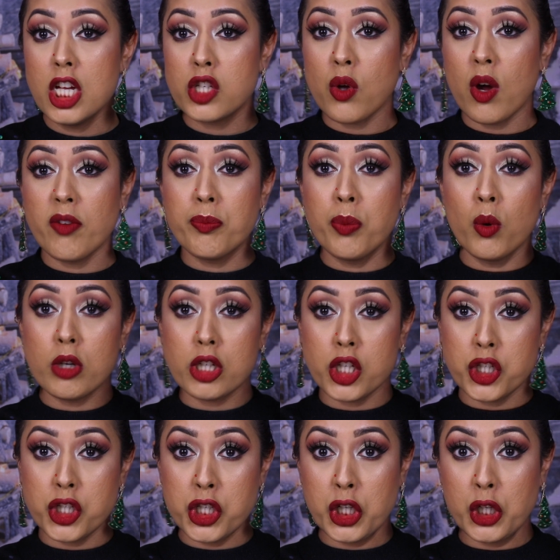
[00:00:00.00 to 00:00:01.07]
So I've
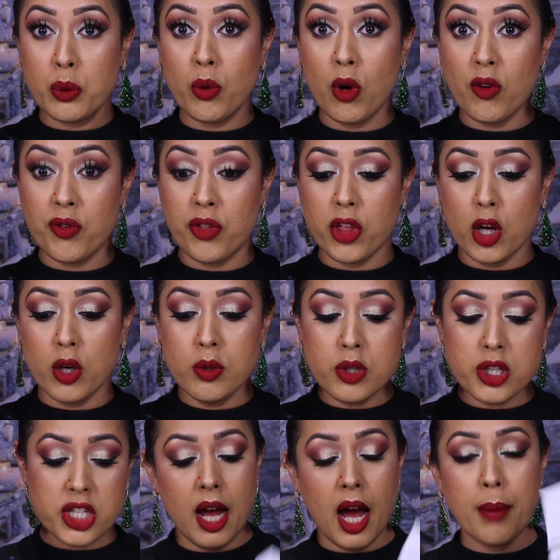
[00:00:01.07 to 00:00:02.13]
bought two of those.